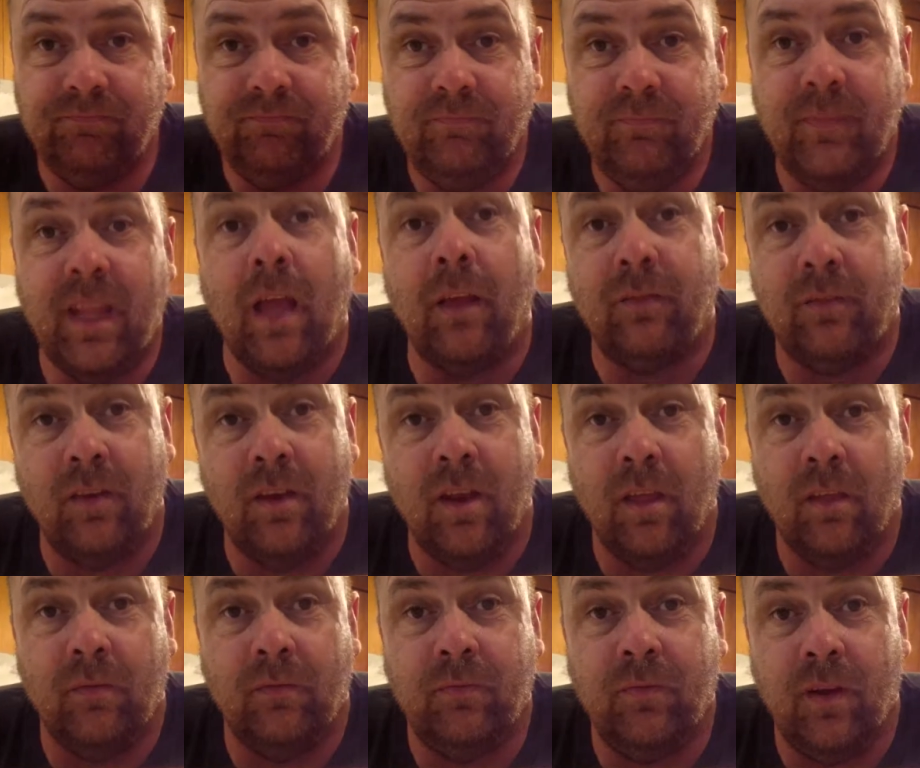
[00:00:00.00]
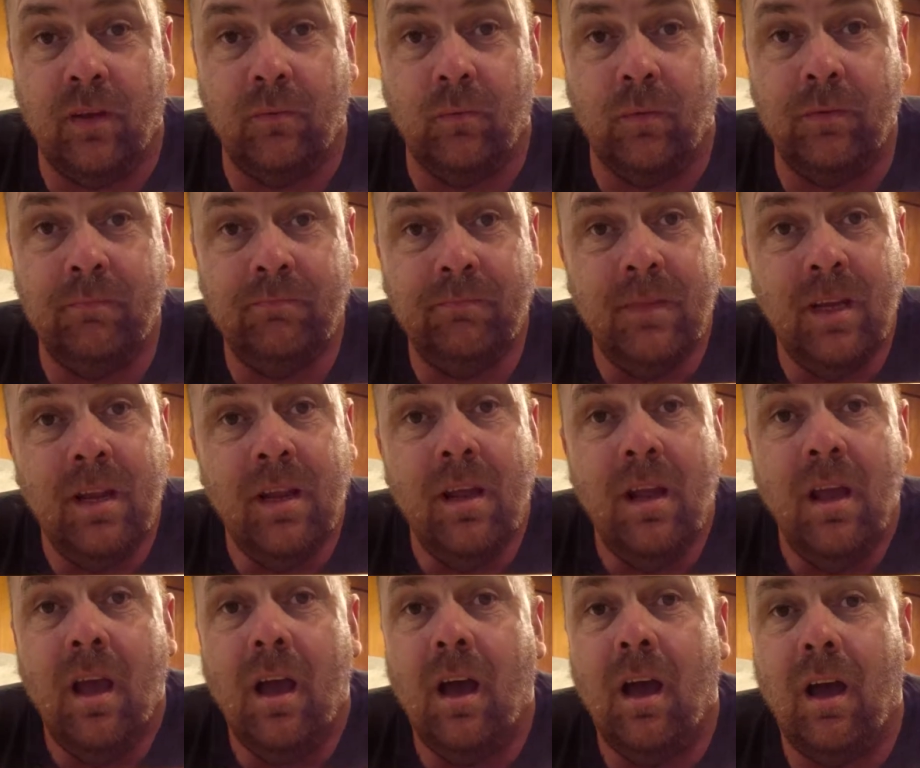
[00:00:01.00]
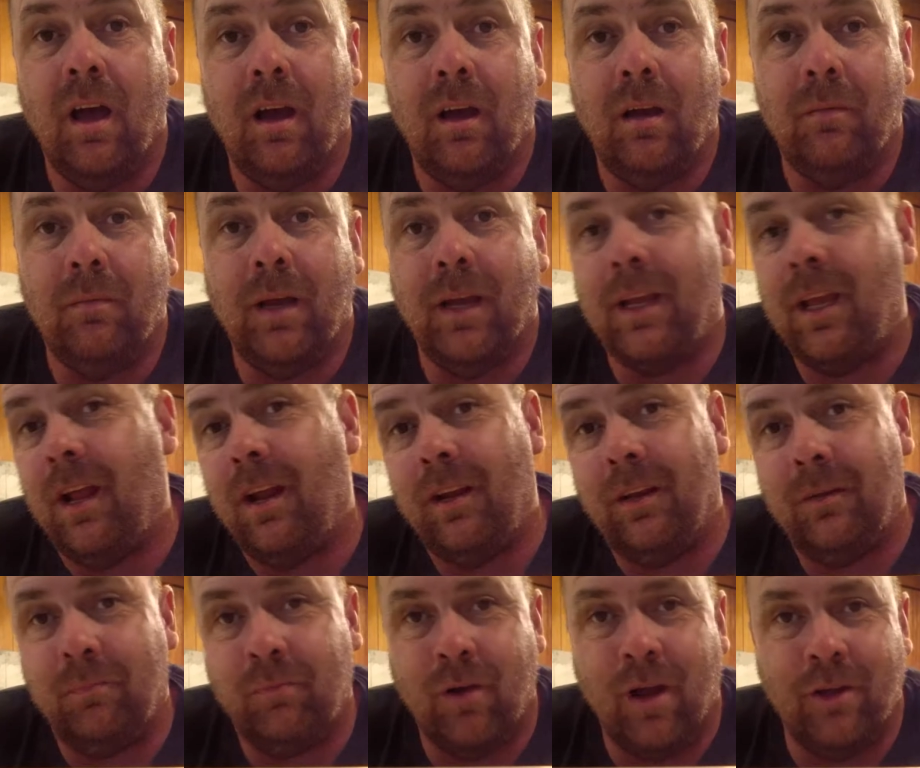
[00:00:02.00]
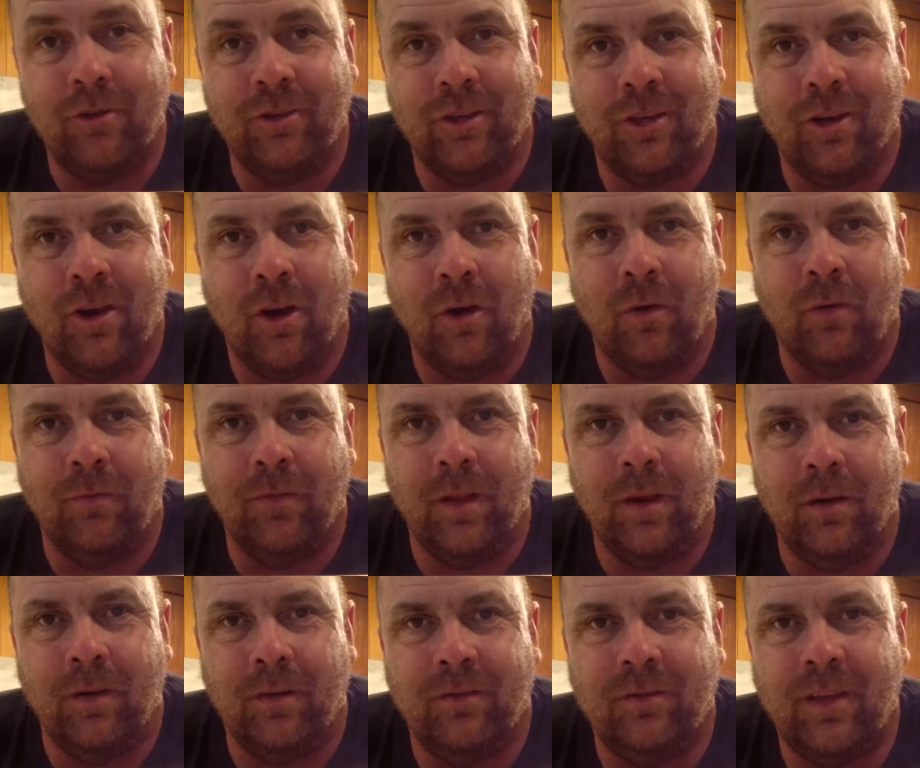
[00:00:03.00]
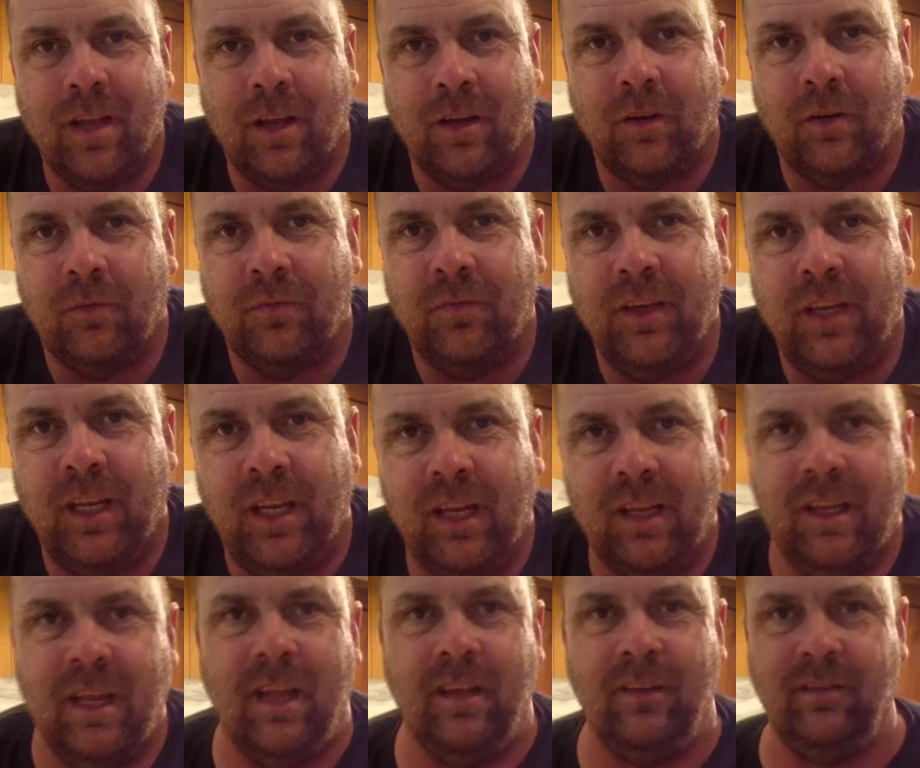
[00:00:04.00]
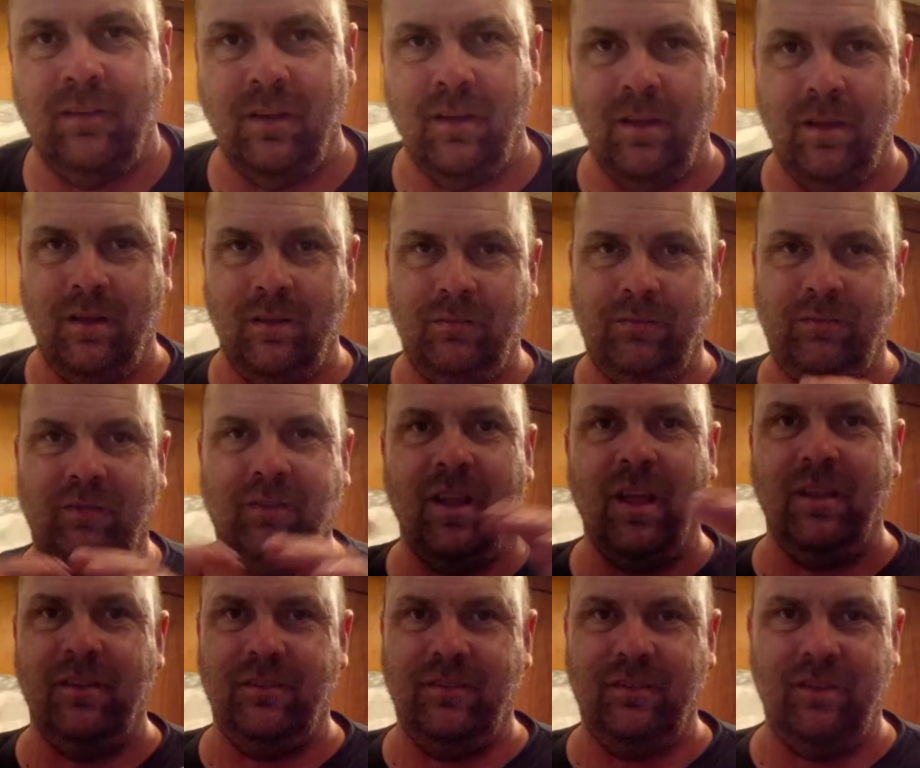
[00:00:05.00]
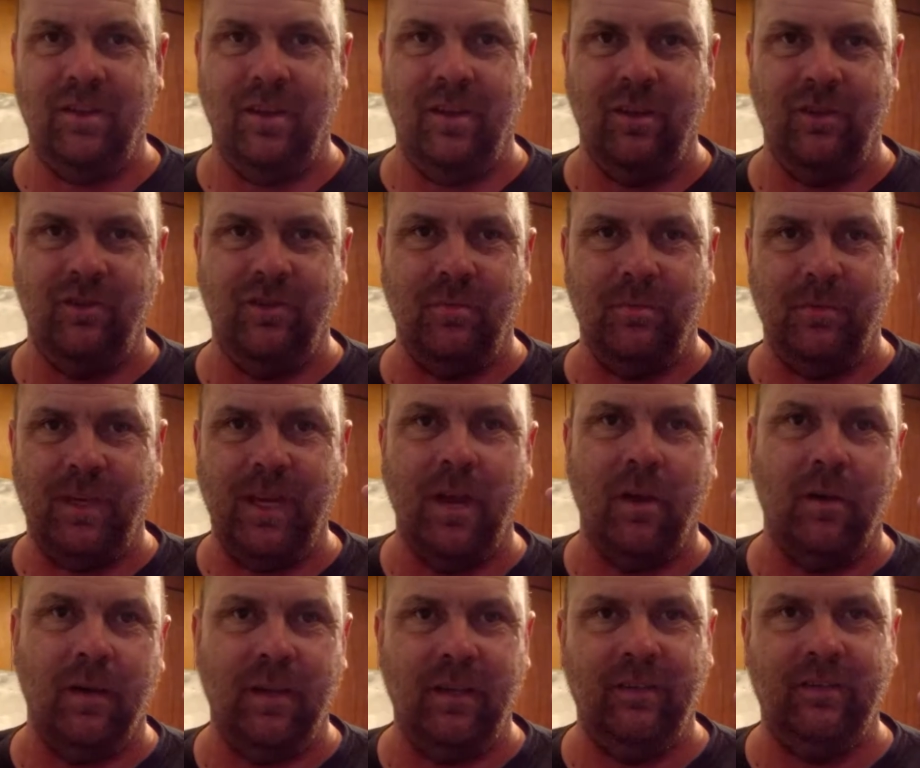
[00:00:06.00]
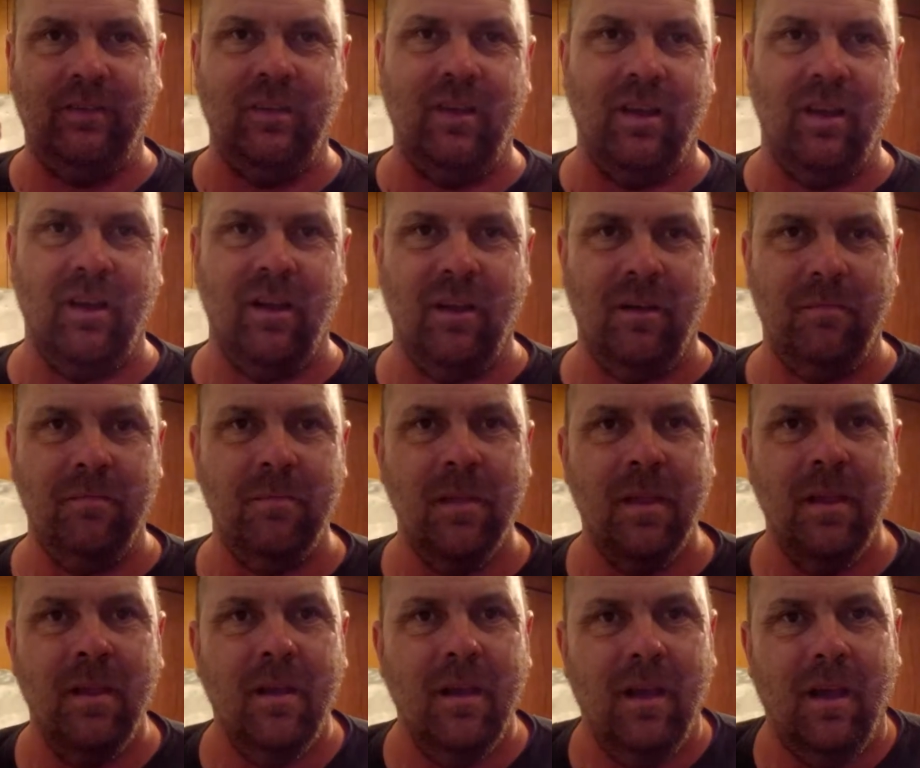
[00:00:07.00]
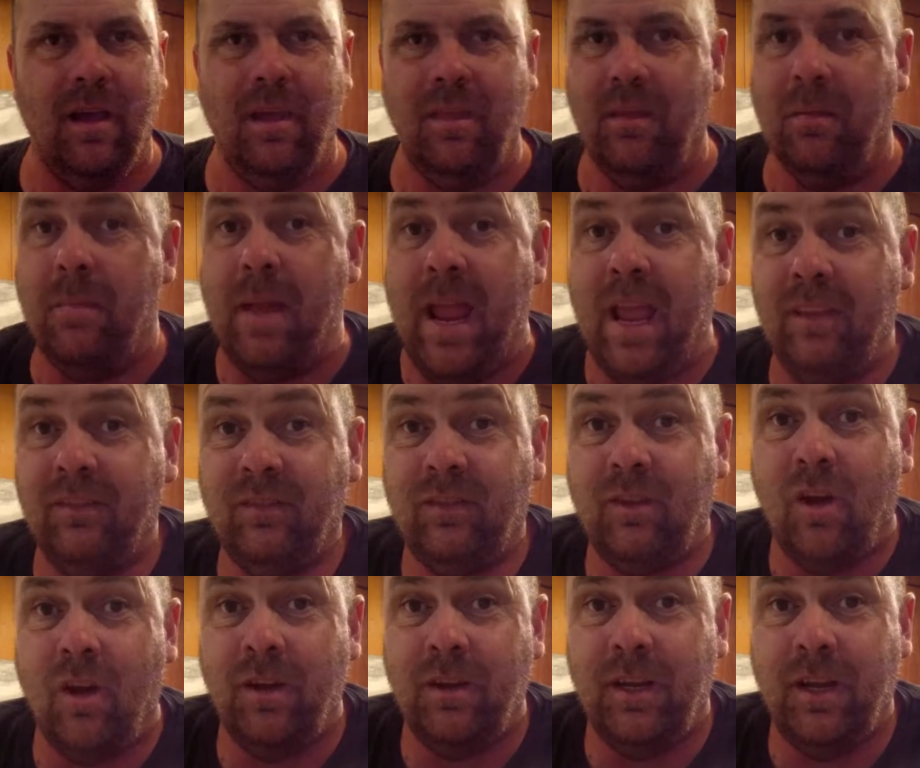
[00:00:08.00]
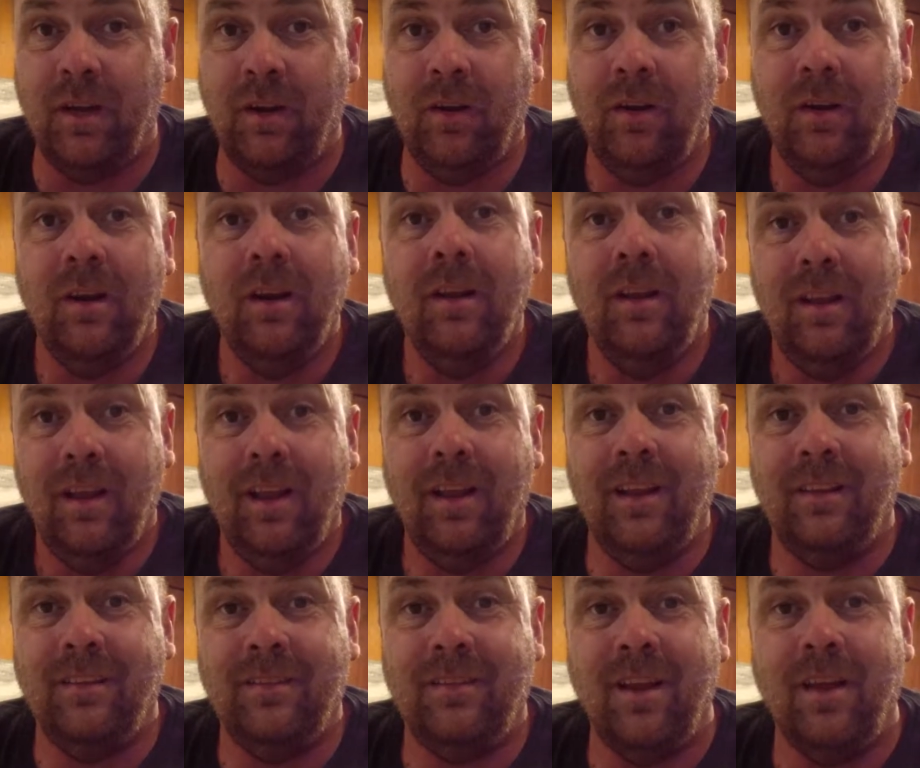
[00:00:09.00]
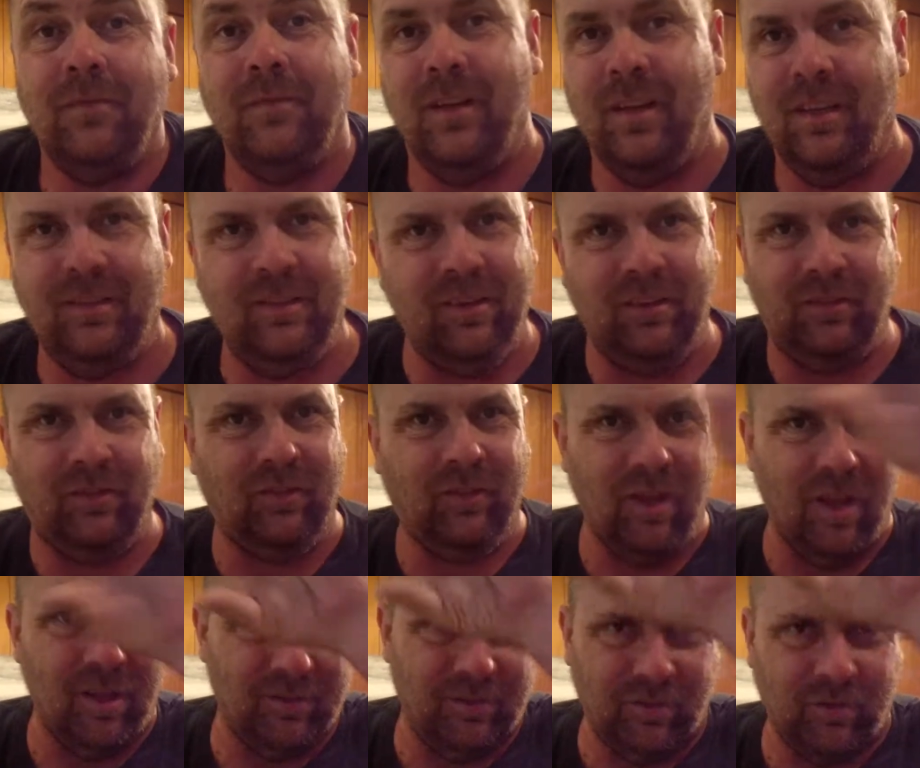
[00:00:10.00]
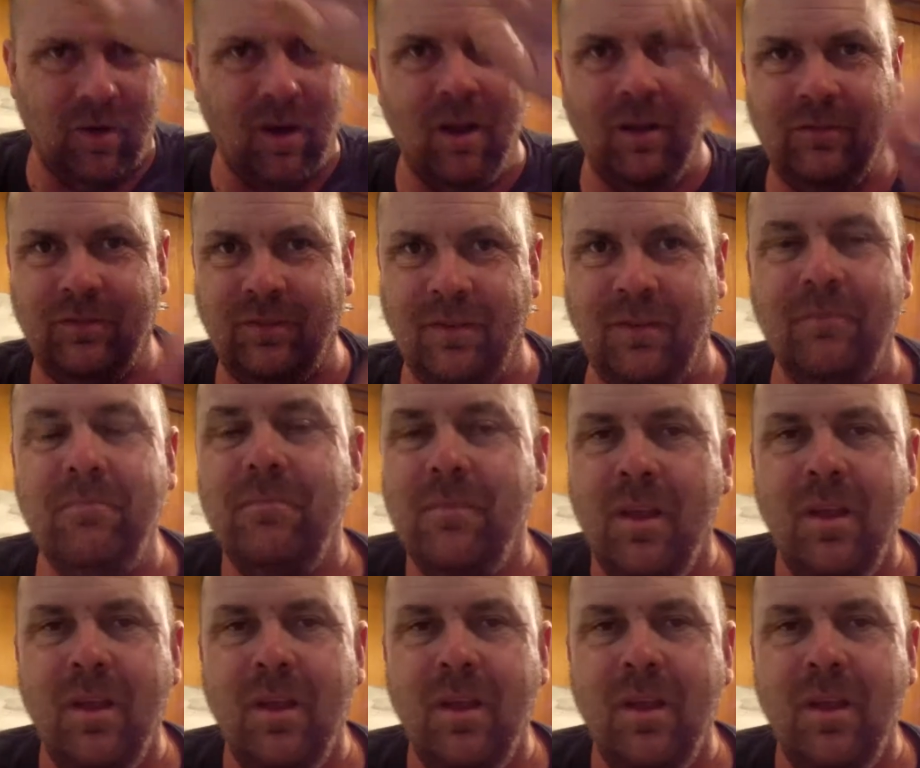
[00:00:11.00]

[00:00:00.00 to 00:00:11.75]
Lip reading: That was another fun one. I got a project car over there. It's got graffiti. It has sluts. Jim Carrey's the mask on there and stuff, and it says sluts across it.